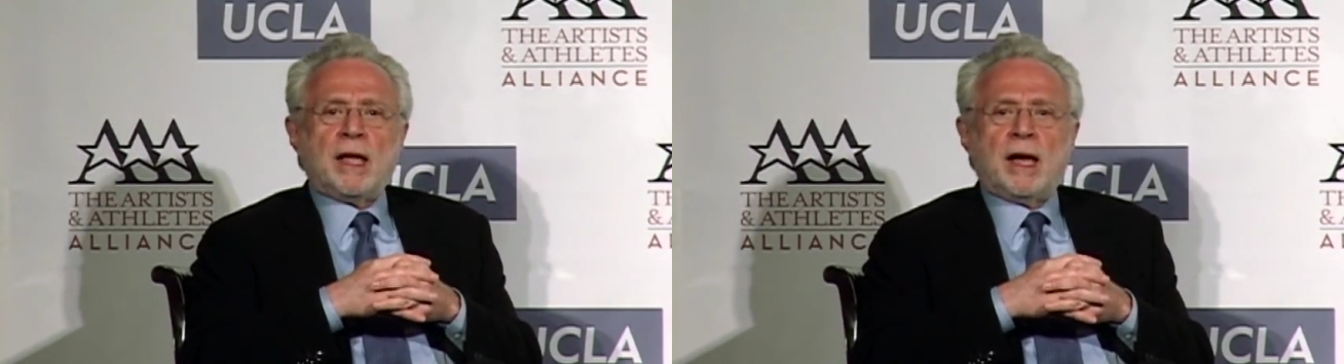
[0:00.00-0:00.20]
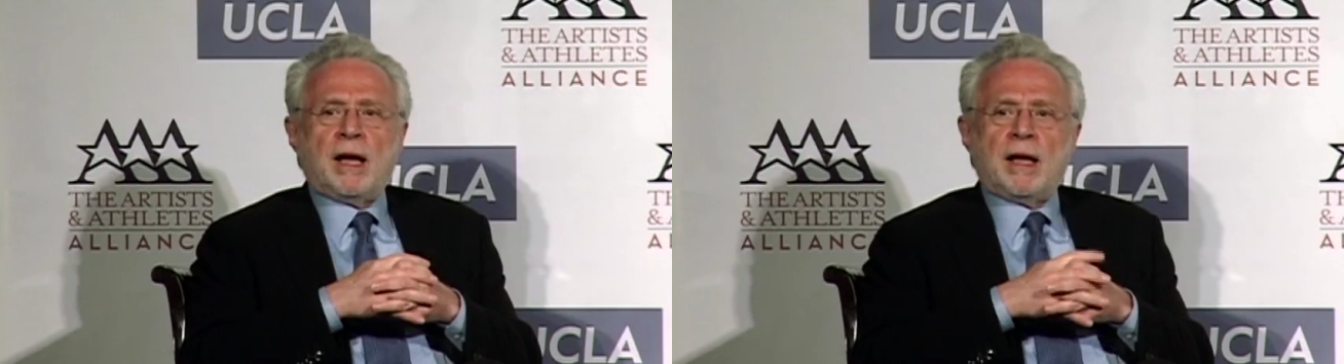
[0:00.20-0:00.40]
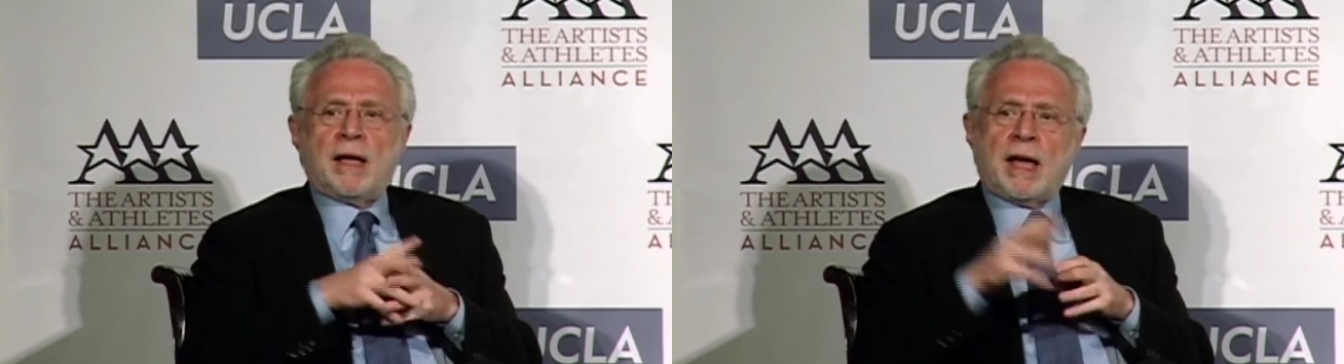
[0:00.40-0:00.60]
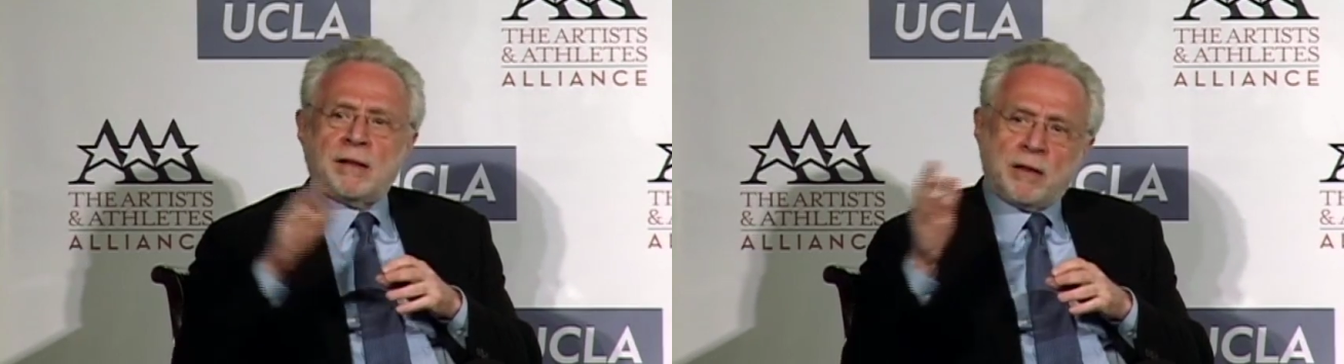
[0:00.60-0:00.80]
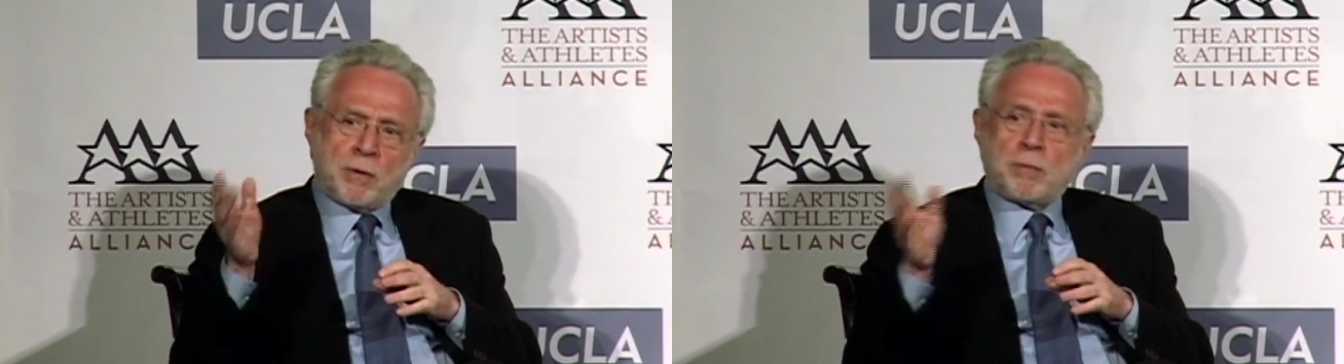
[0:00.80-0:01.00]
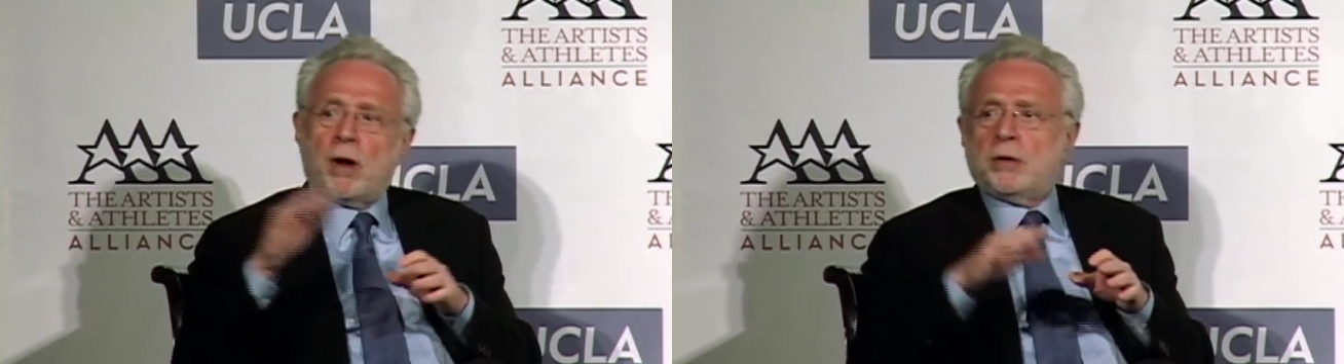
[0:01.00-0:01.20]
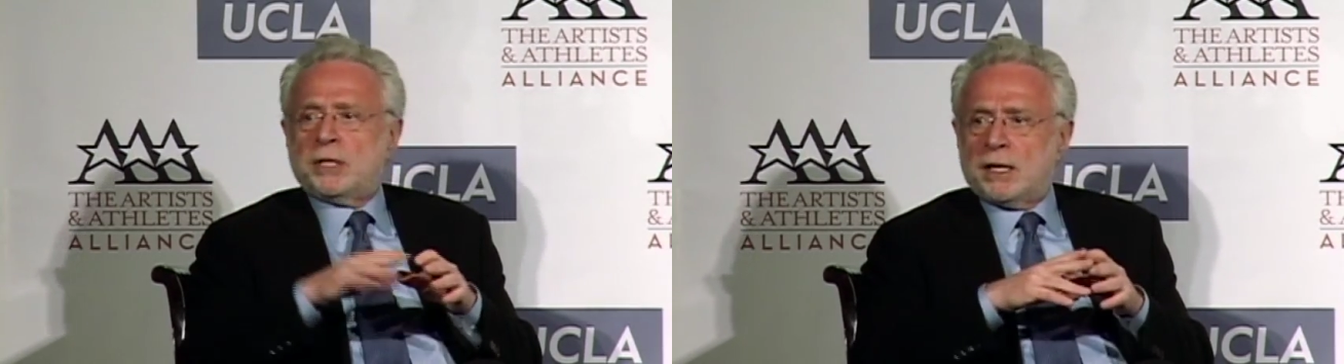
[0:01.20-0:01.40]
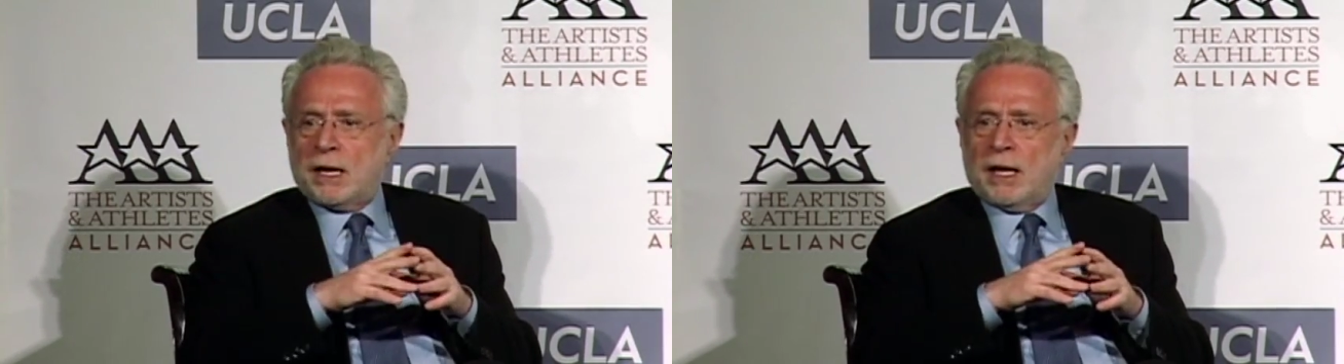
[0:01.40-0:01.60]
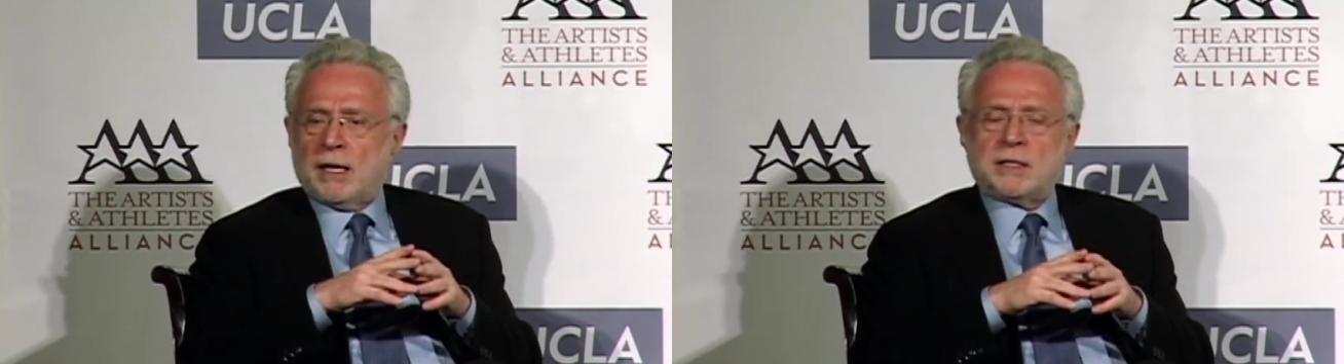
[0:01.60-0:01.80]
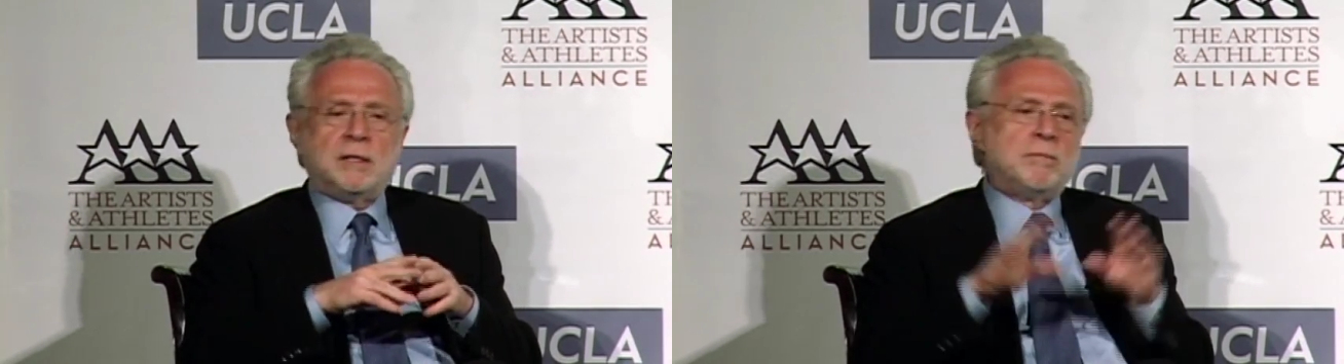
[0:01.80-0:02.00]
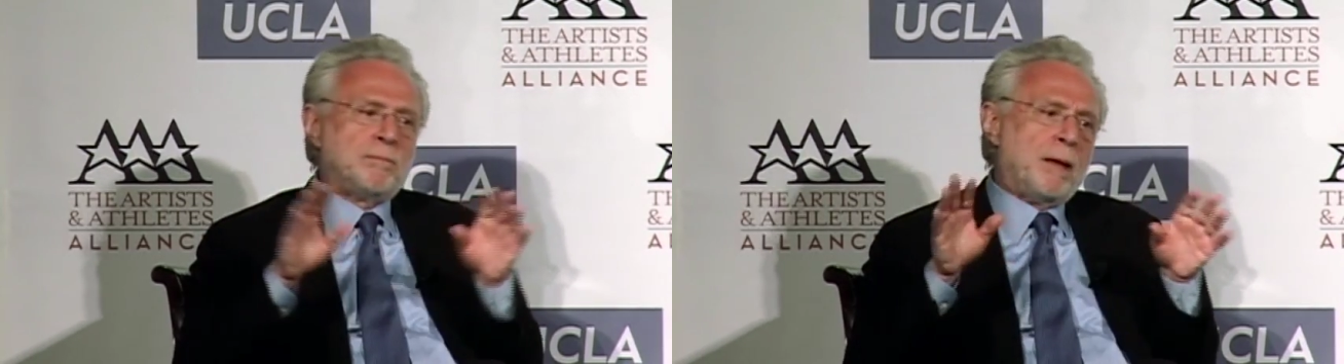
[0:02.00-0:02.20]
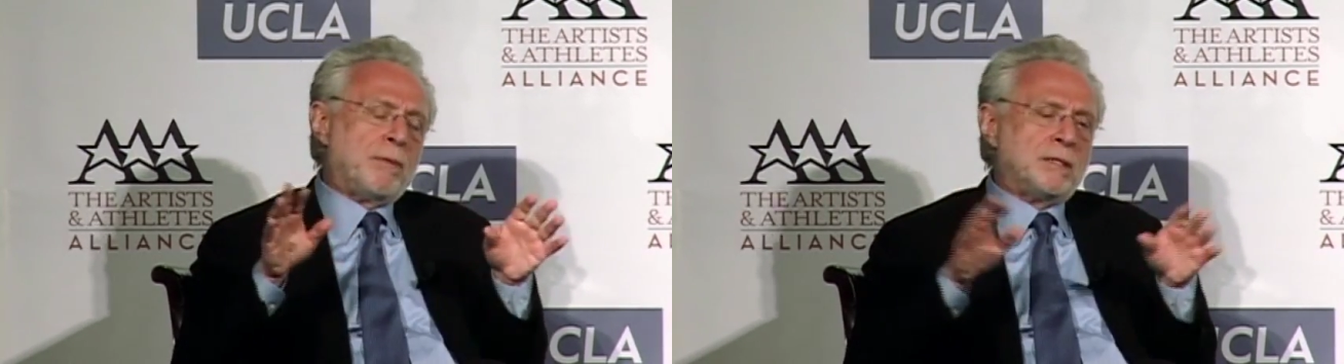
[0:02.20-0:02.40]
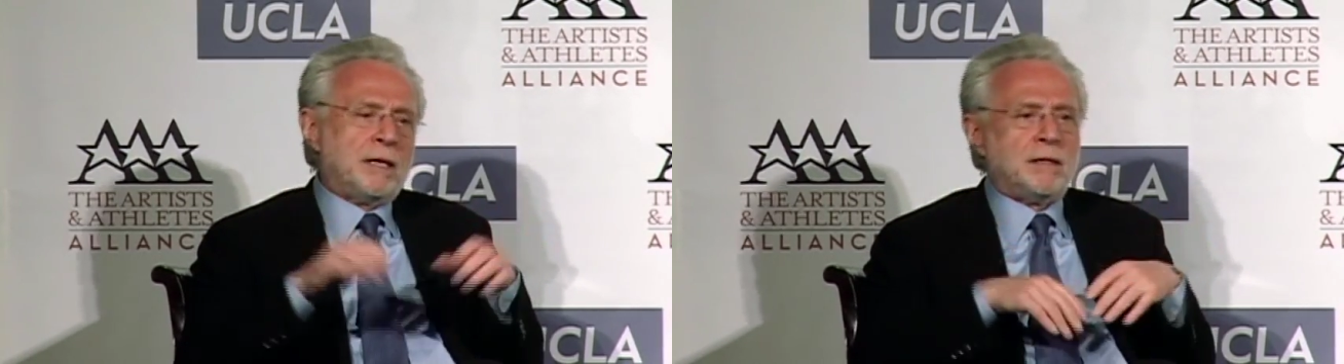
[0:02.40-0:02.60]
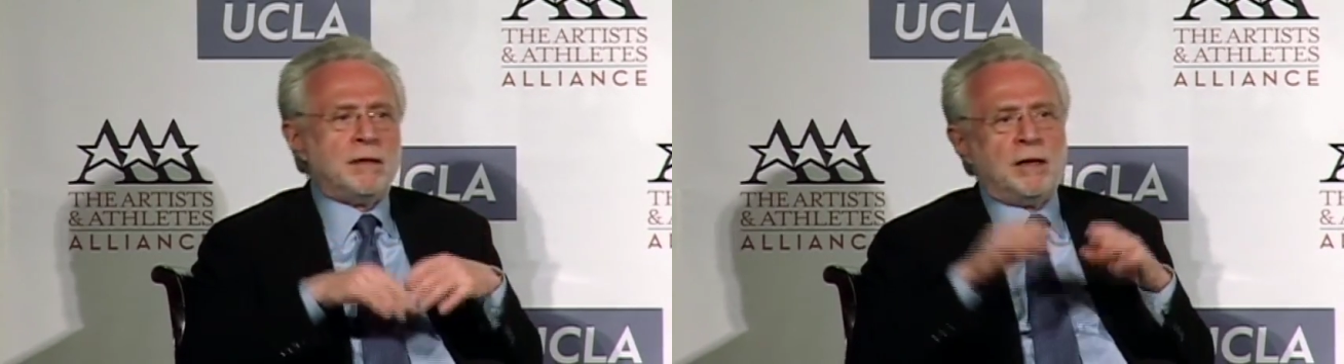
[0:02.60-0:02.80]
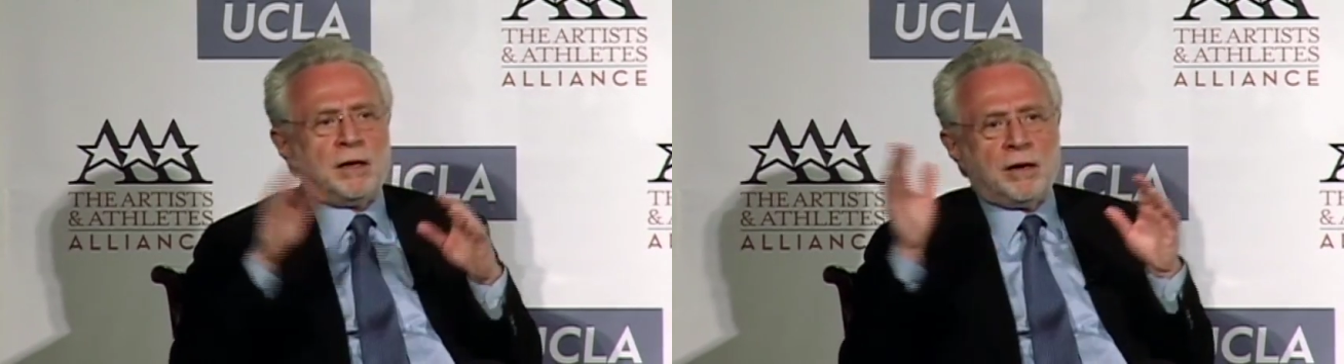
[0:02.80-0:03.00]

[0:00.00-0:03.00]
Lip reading: And there were pros and cons, and people said,